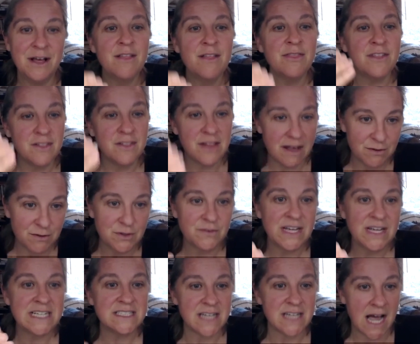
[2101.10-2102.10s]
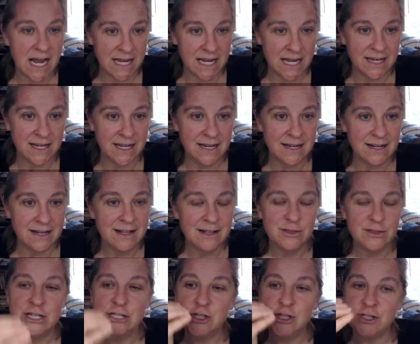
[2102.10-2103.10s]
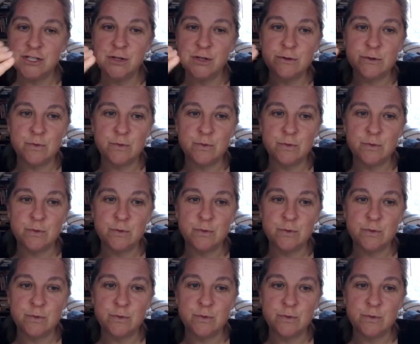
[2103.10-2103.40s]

the level of anxiety that just those